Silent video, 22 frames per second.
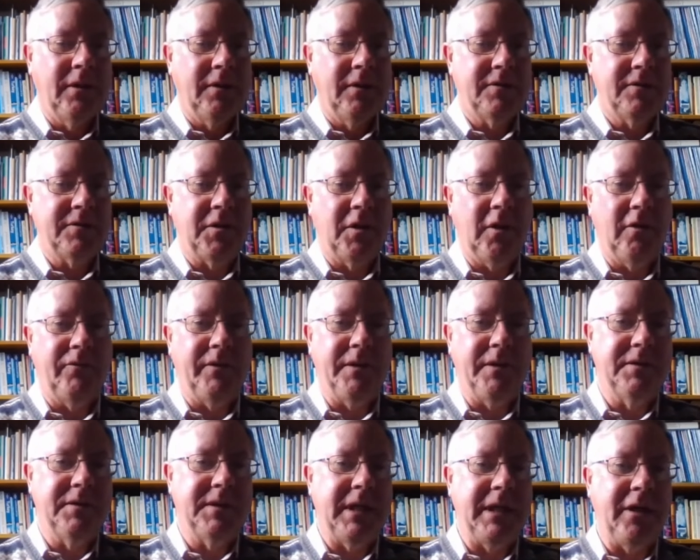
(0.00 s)
serve
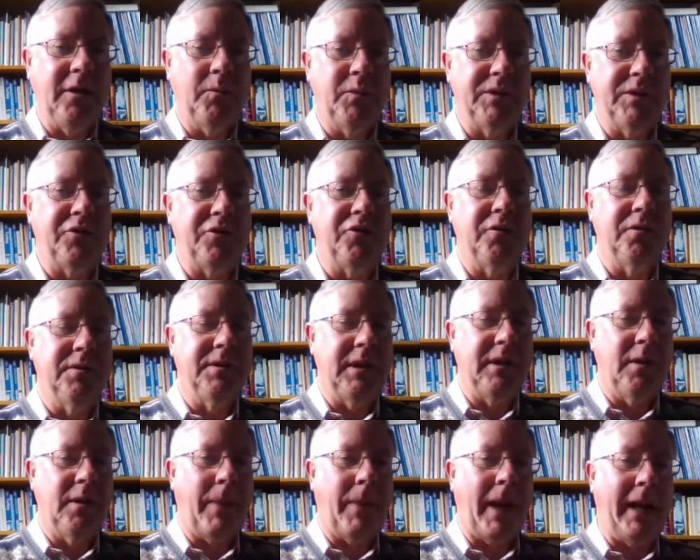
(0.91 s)
in senior positions
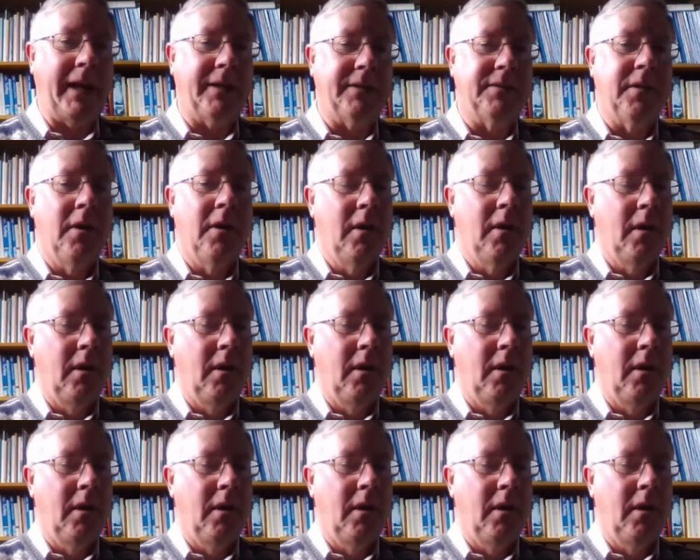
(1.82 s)
in the banks.